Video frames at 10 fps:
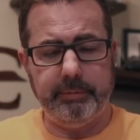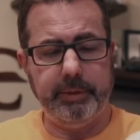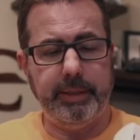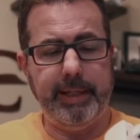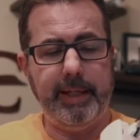
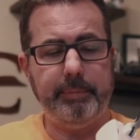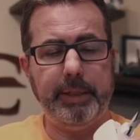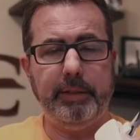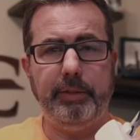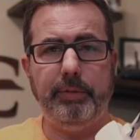I'm gonna add
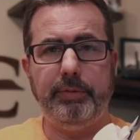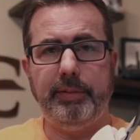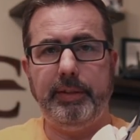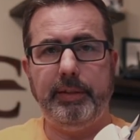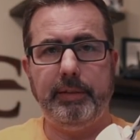my
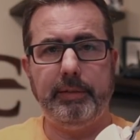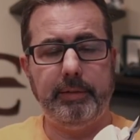QC